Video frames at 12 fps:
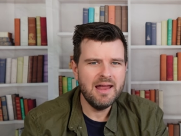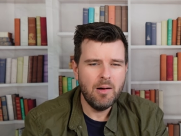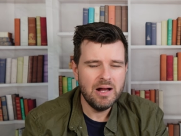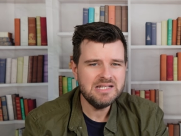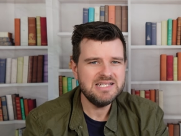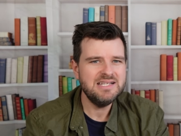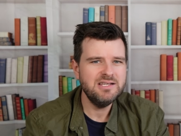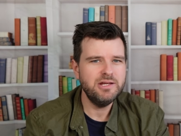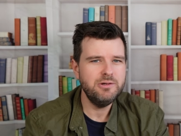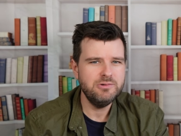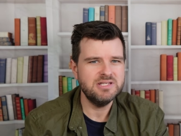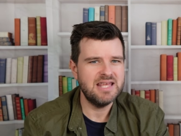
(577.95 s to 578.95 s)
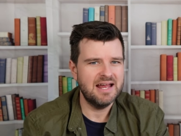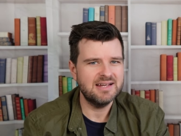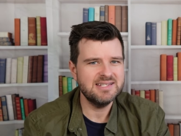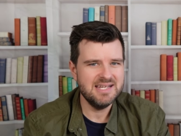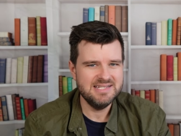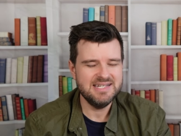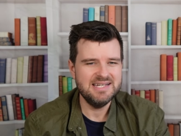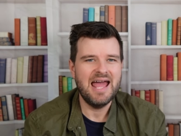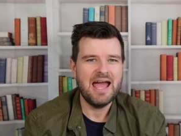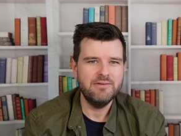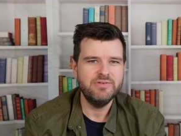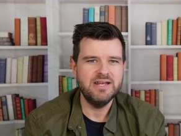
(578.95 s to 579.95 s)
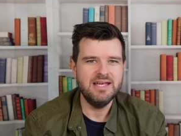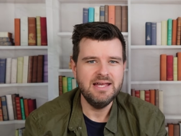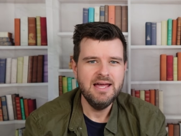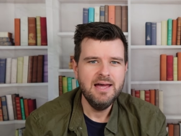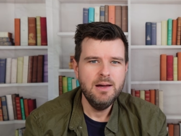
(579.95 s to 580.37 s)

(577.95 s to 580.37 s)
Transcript: Now I didn't use that because I didn't have any,